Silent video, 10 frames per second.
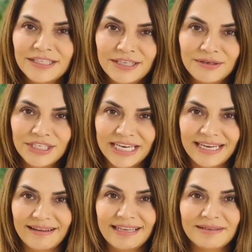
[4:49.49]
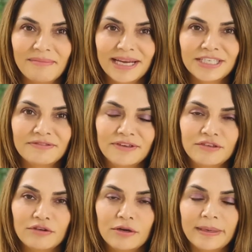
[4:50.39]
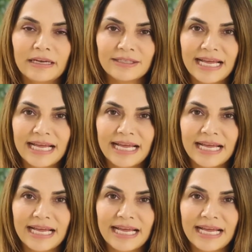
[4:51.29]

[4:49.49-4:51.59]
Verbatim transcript: Sushi is a major food group in Los